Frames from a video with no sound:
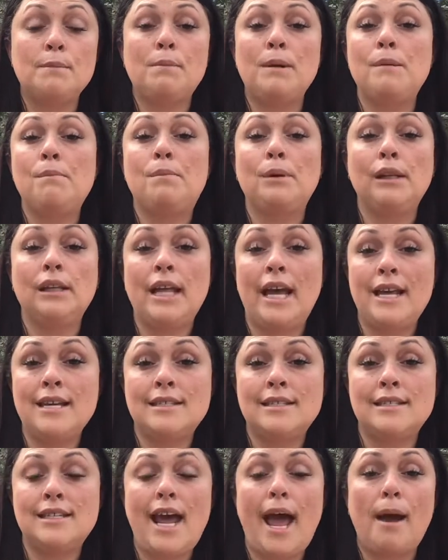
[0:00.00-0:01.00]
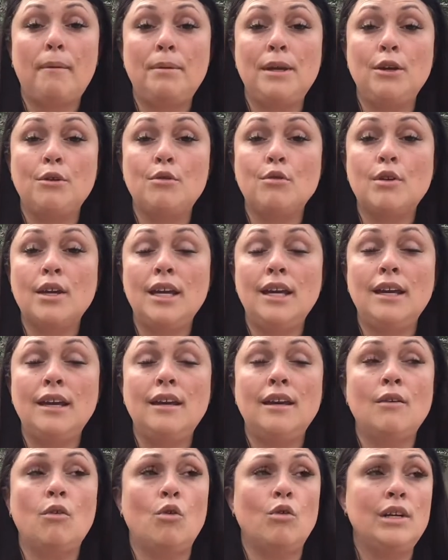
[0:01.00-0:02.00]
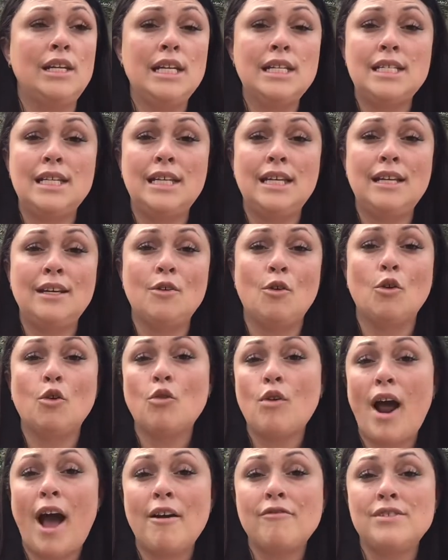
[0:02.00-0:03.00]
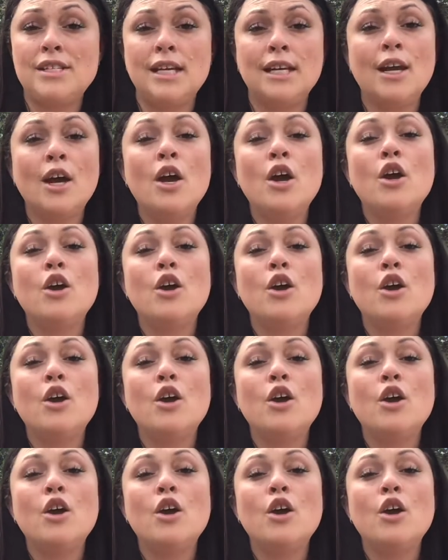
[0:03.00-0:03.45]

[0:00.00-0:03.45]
be blessed, happy hooking or knitting or crafting.